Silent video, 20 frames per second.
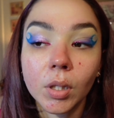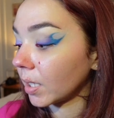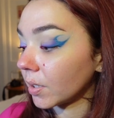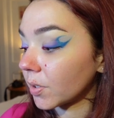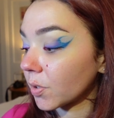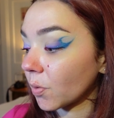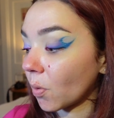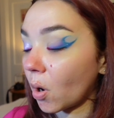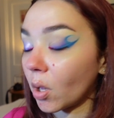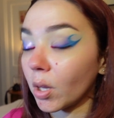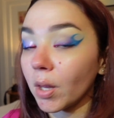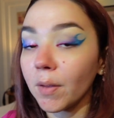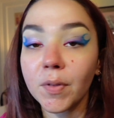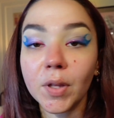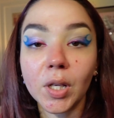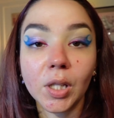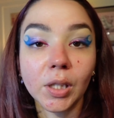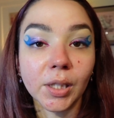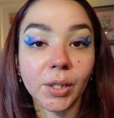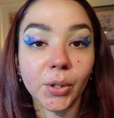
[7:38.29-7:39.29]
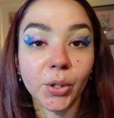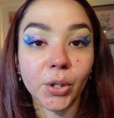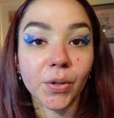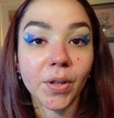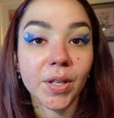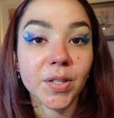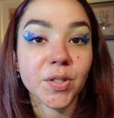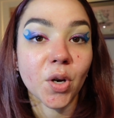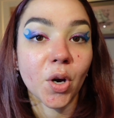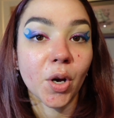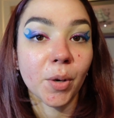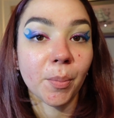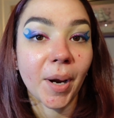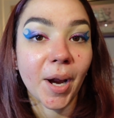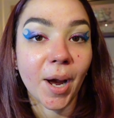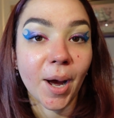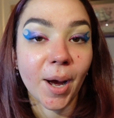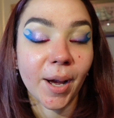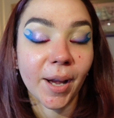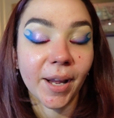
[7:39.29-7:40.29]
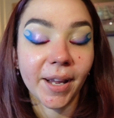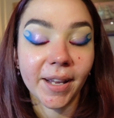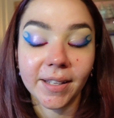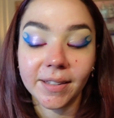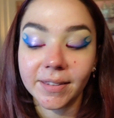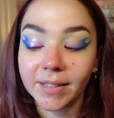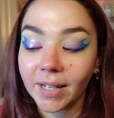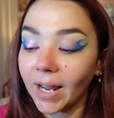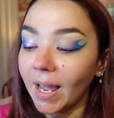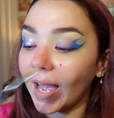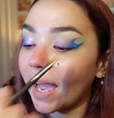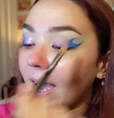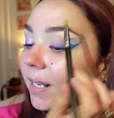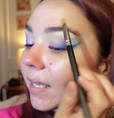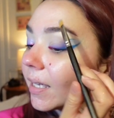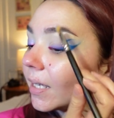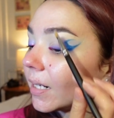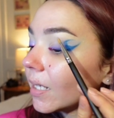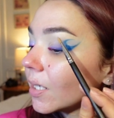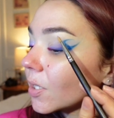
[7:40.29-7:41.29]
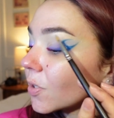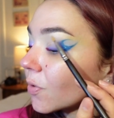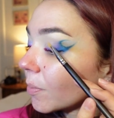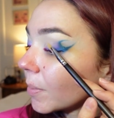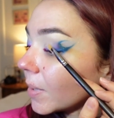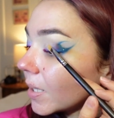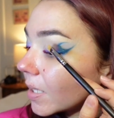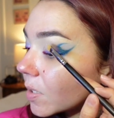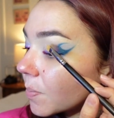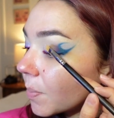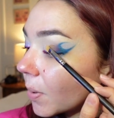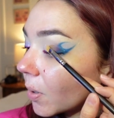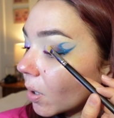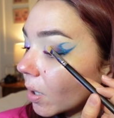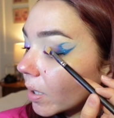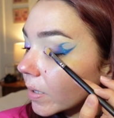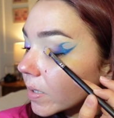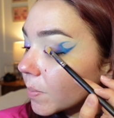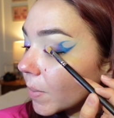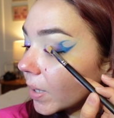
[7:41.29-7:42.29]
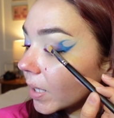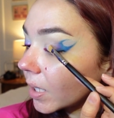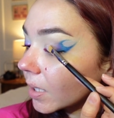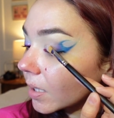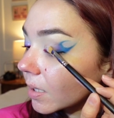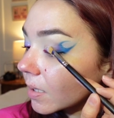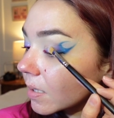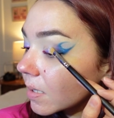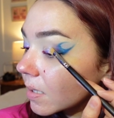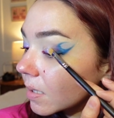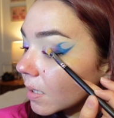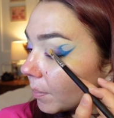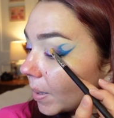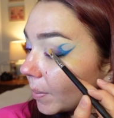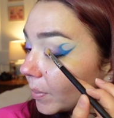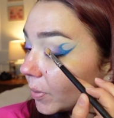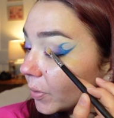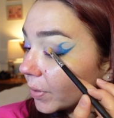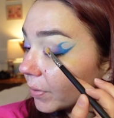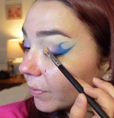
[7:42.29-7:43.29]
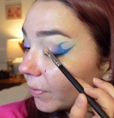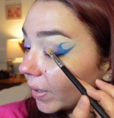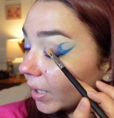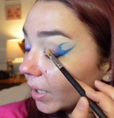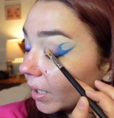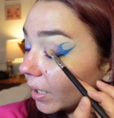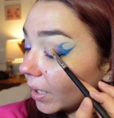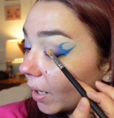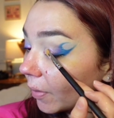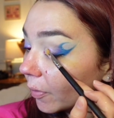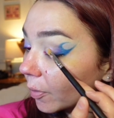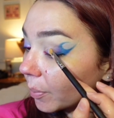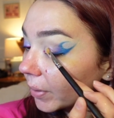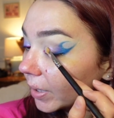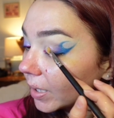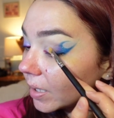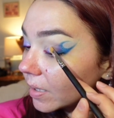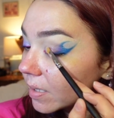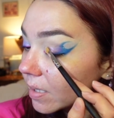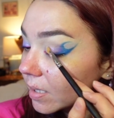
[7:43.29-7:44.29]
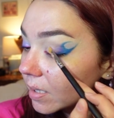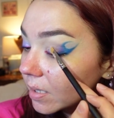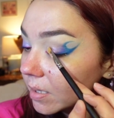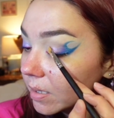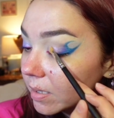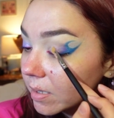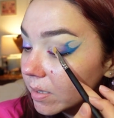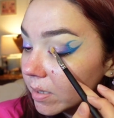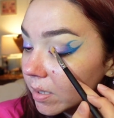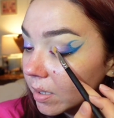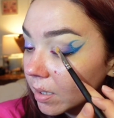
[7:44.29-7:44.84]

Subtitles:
So all of the glitter that's on my eye that I added is from It's Bill Cosmetics. Maybe you can find it in other places.